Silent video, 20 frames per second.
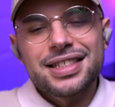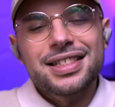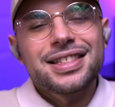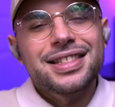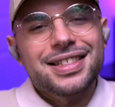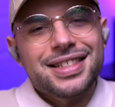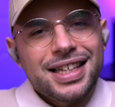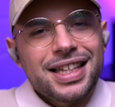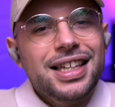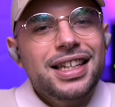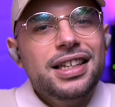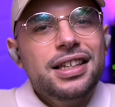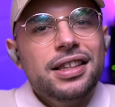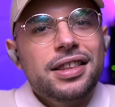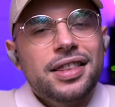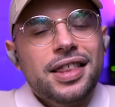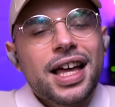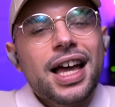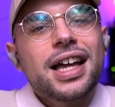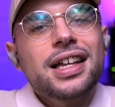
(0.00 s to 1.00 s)
See,
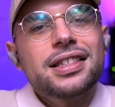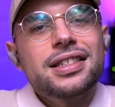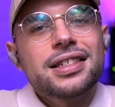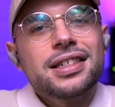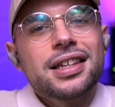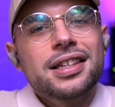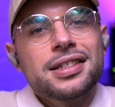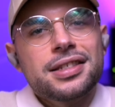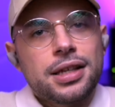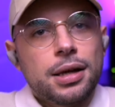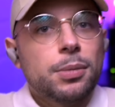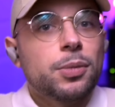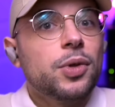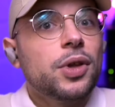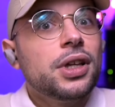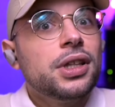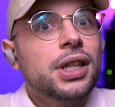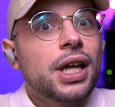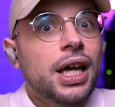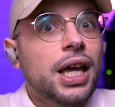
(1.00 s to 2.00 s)
that's
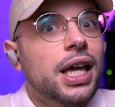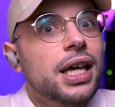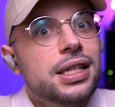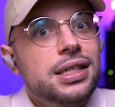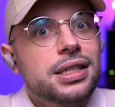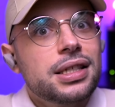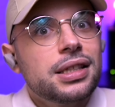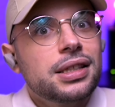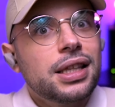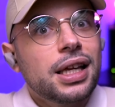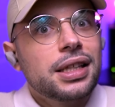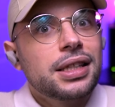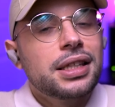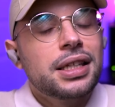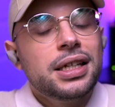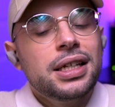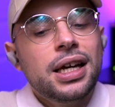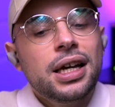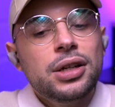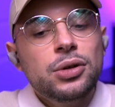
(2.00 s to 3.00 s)
something that KZ
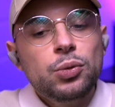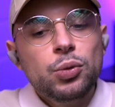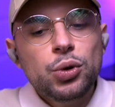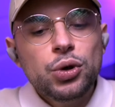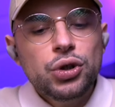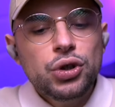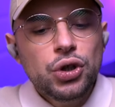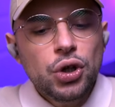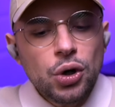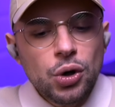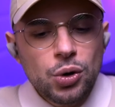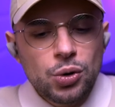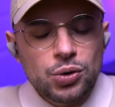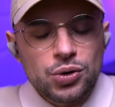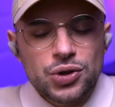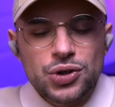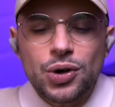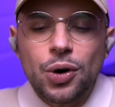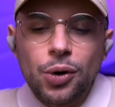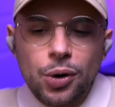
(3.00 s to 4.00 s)
Tandingan would do.
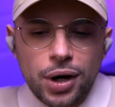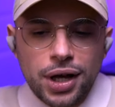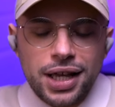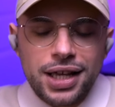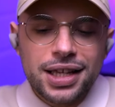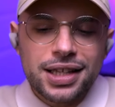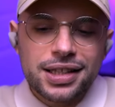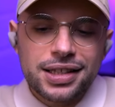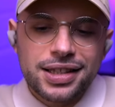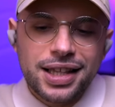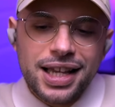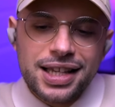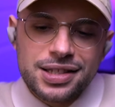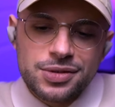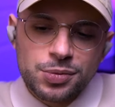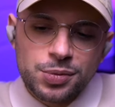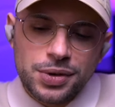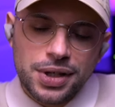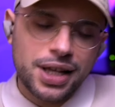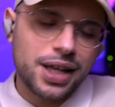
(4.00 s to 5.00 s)
So
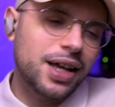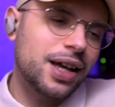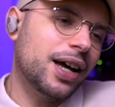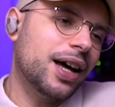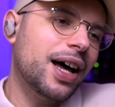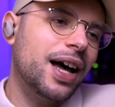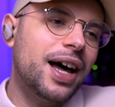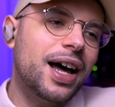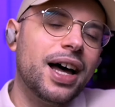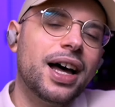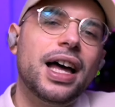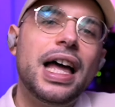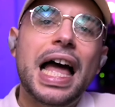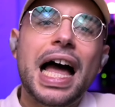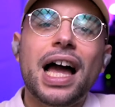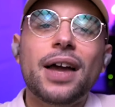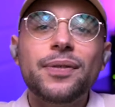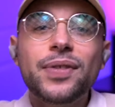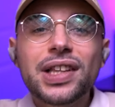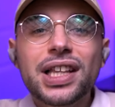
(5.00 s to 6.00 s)
that's ah,
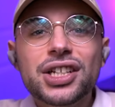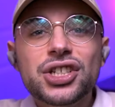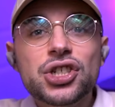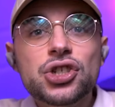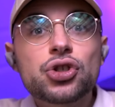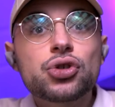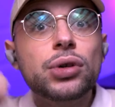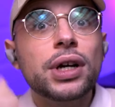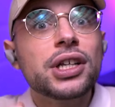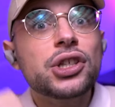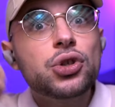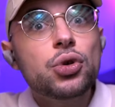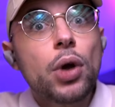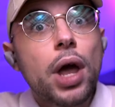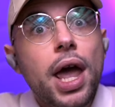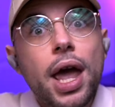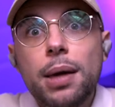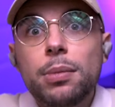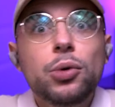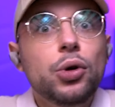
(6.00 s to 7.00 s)
I feel like she's trying
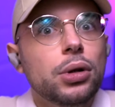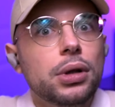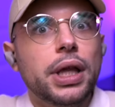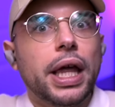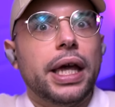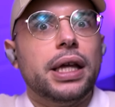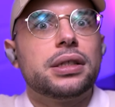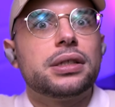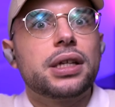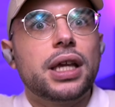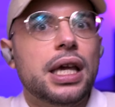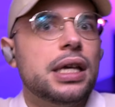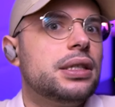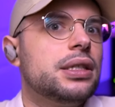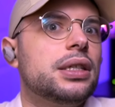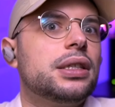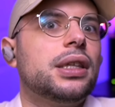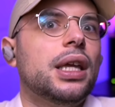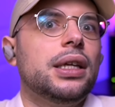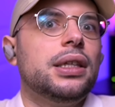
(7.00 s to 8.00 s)
to emulate
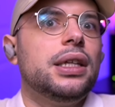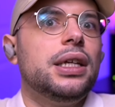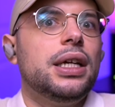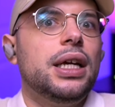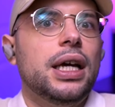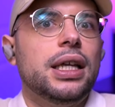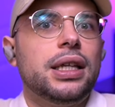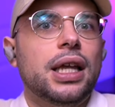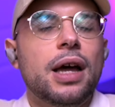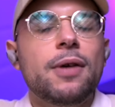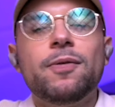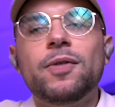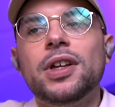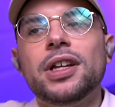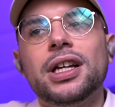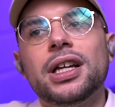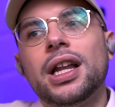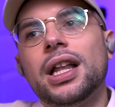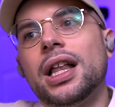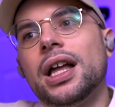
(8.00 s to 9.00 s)
KZ Tandingan. I
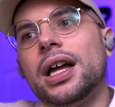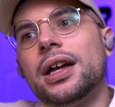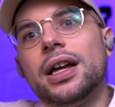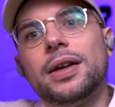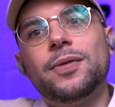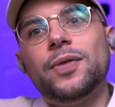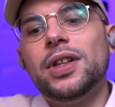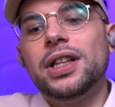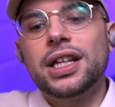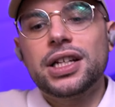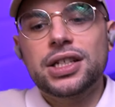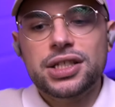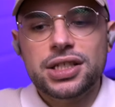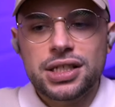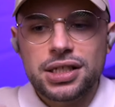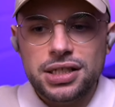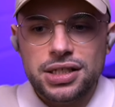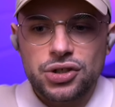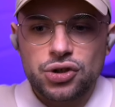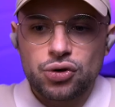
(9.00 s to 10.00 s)
feel I feel like
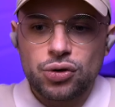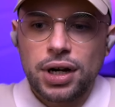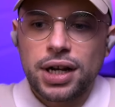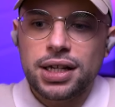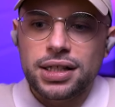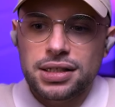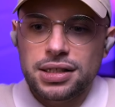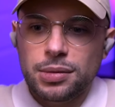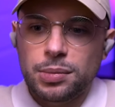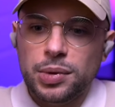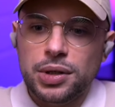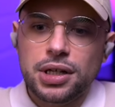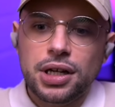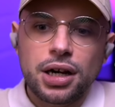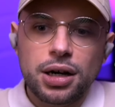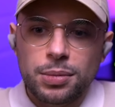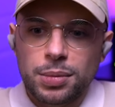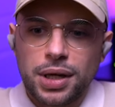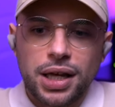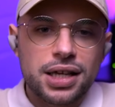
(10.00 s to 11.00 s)
she's trying to
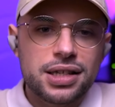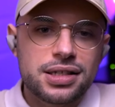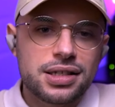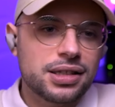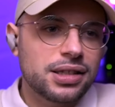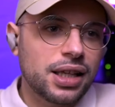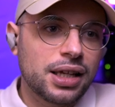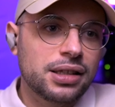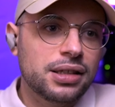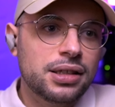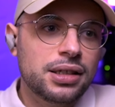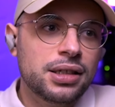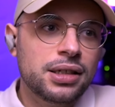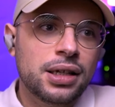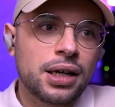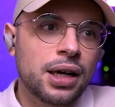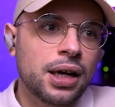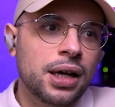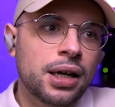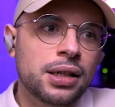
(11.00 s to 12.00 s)
become KZ
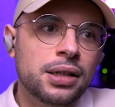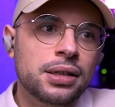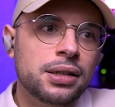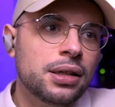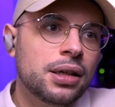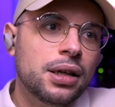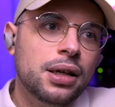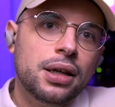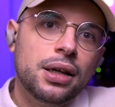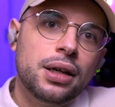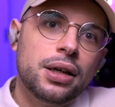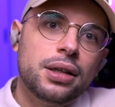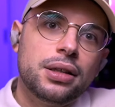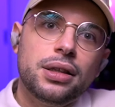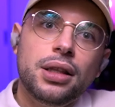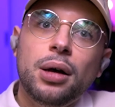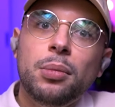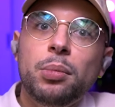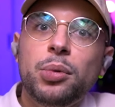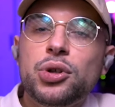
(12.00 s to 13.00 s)
Tandingan
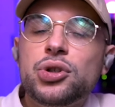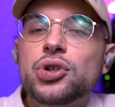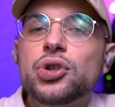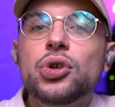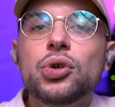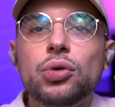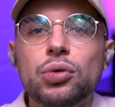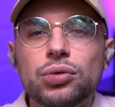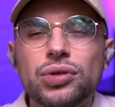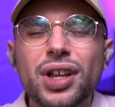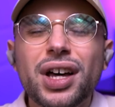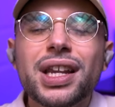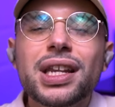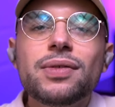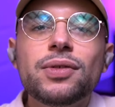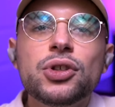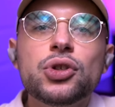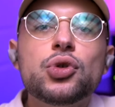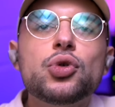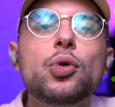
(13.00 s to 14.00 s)
number 2, not
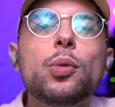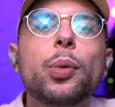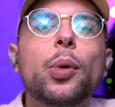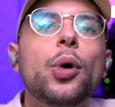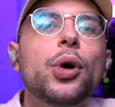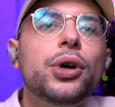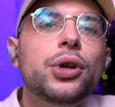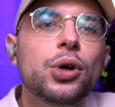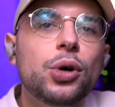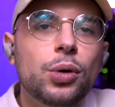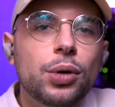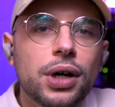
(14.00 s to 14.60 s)
even 2.0.